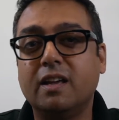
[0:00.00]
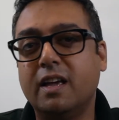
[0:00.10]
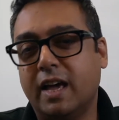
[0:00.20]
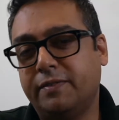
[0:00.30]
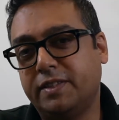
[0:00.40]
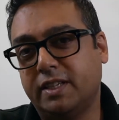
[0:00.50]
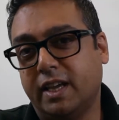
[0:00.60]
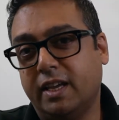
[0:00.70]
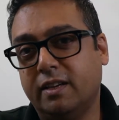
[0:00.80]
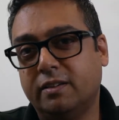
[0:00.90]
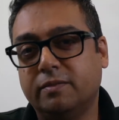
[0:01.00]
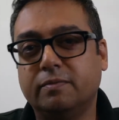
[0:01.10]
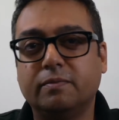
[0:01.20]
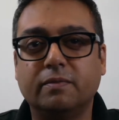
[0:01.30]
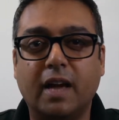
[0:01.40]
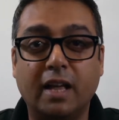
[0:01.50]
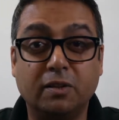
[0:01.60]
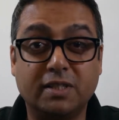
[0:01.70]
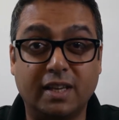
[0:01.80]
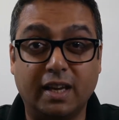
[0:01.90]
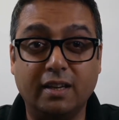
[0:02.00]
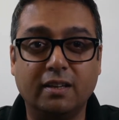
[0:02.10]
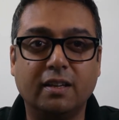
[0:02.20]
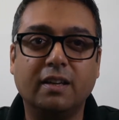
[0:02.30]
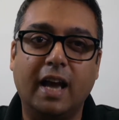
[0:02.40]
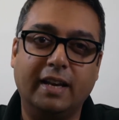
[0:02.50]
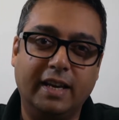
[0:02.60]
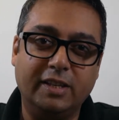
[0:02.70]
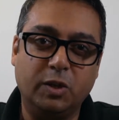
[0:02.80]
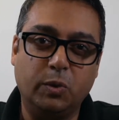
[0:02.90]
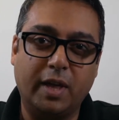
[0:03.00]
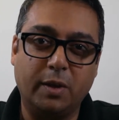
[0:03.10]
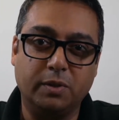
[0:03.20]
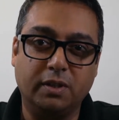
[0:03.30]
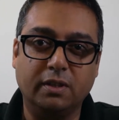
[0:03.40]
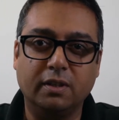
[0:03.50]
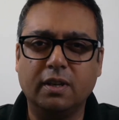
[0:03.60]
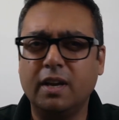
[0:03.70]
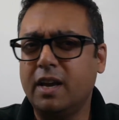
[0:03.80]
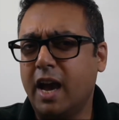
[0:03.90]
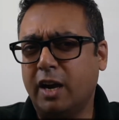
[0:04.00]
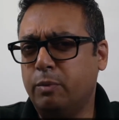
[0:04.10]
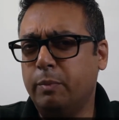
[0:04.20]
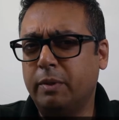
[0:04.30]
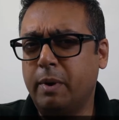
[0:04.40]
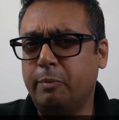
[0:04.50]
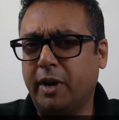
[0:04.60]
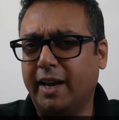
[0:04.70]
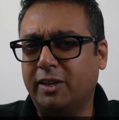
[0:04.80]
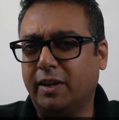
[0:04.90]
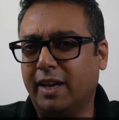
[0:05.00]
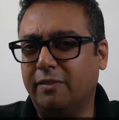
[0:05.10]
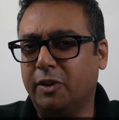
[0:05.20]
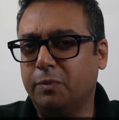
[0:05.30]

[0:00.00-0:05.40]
FC, LC and E2000. And remember the memory aid I gave you?